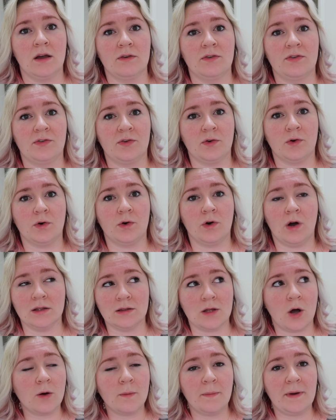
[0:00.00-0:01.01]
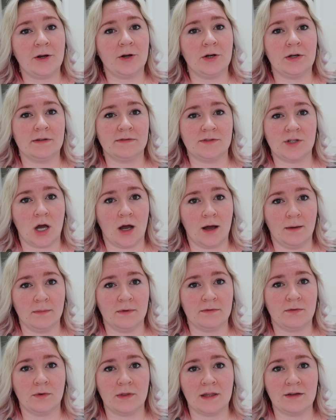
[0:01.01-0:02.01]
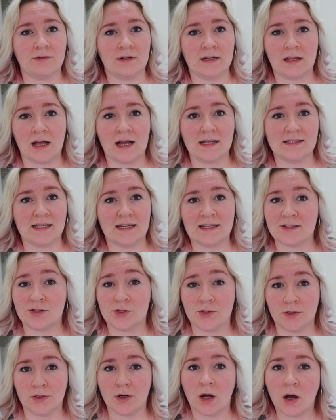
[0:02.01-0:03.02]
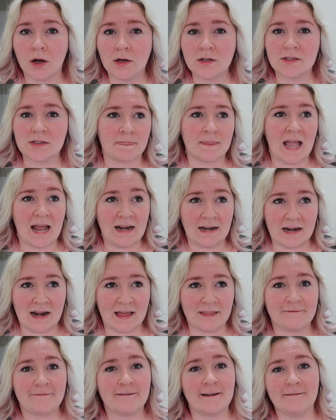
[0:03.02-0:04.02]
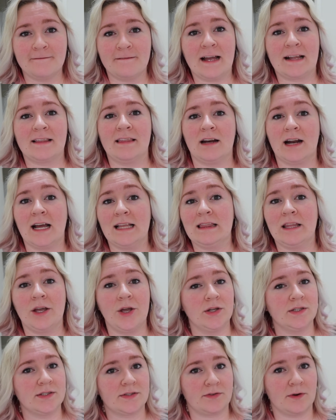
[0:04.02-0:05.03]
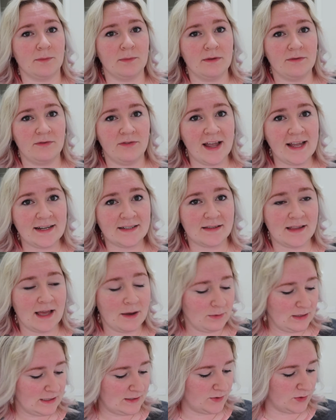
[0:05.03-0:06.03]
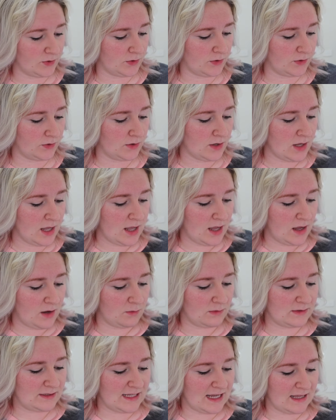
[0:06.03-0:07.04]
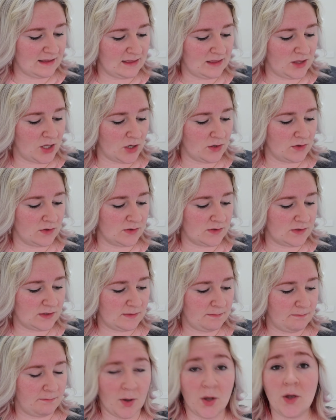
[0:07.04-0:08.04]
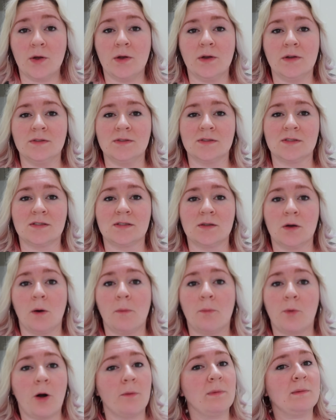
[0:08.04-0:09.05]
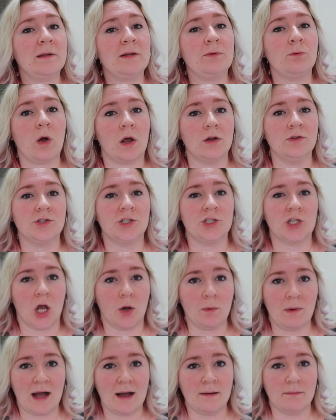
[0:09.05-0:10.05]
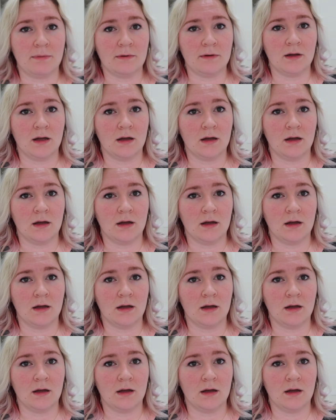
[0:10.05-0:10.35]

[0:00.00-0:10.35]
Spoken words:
for a long period of time before they realise that it's too hot. And another fun fact that I learnt from the vet that we saw was that those burns probably won't show up